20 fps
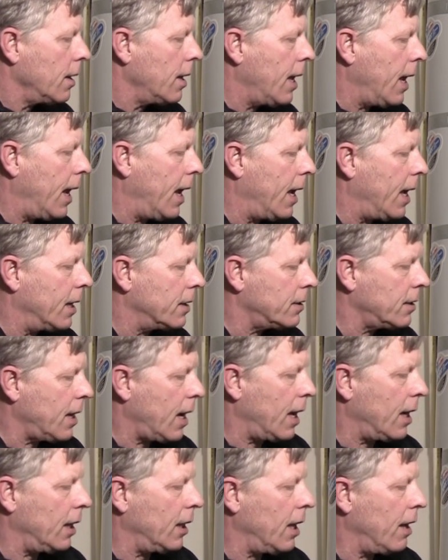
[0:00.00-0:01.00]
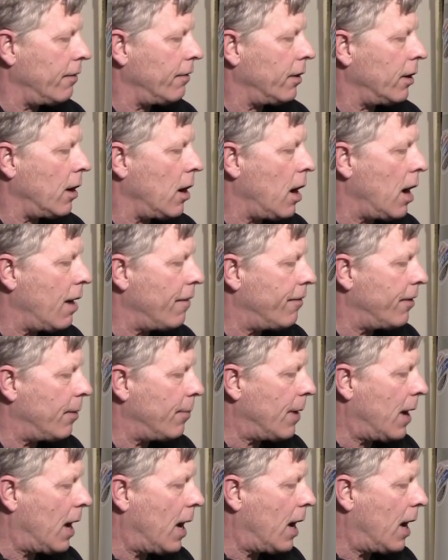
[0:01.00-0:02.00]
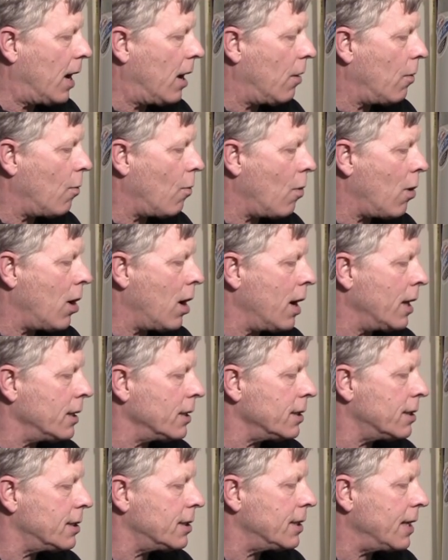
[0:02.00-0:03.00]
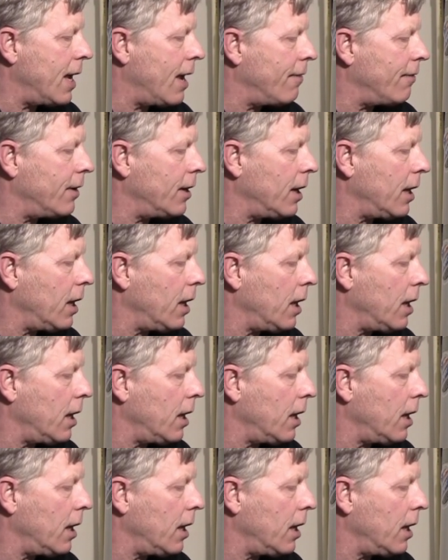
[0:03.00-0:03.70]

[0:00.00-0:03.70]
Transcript: Okay, it's kind of leveling off at about 170,